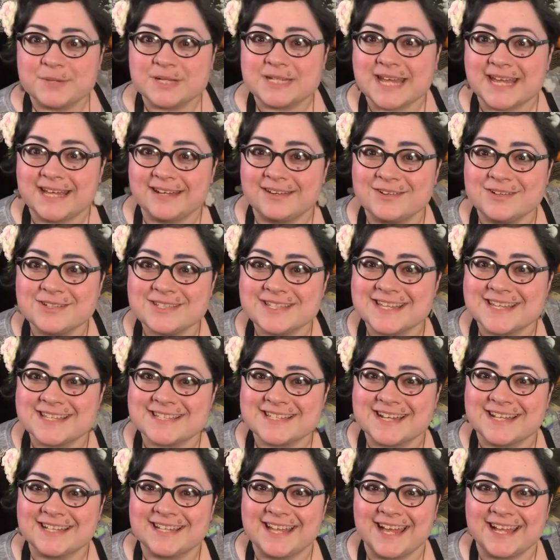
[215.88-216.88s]
potatoes.
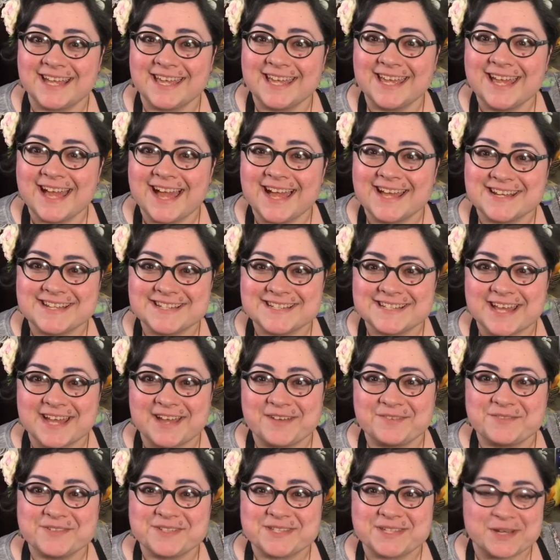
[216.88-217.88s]
Isn't it lucky? I just
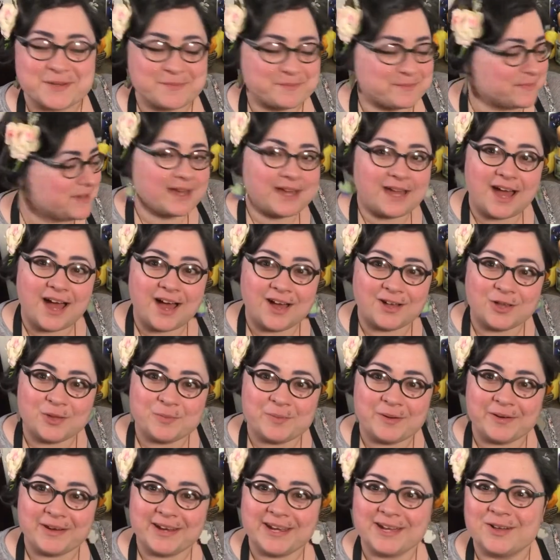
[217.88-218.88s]
have some
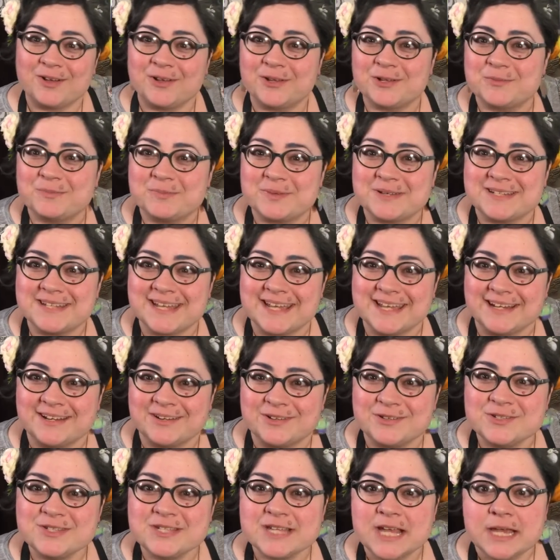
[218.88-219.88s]
huckleberry gold
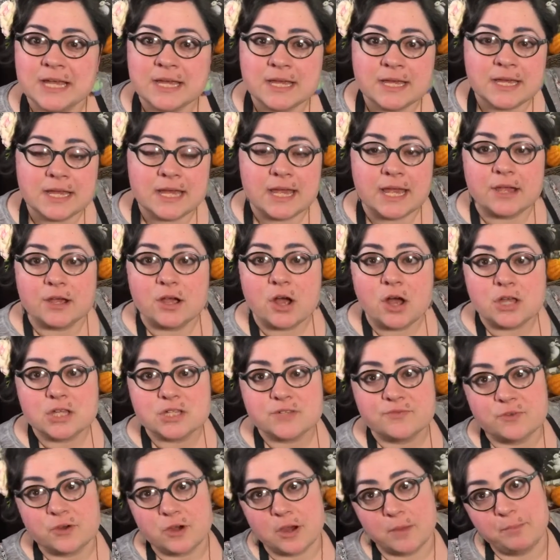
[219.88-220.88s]
potatoes. It calls
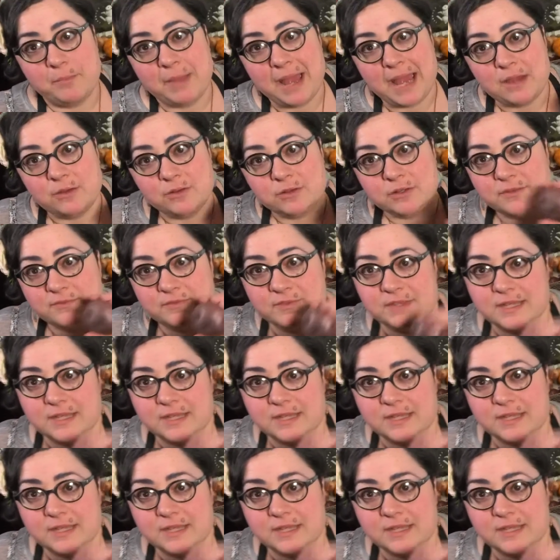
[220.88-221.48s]
for a pound of